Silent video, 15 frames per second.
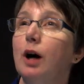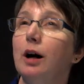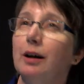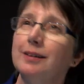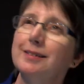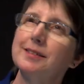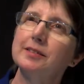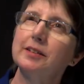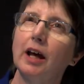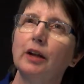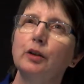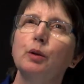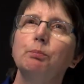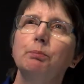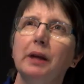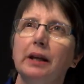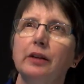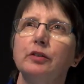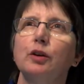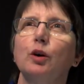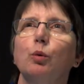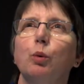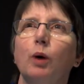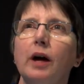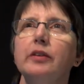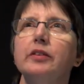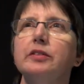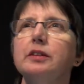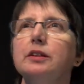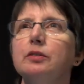understand a bit why
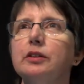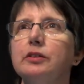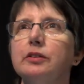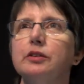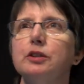the series is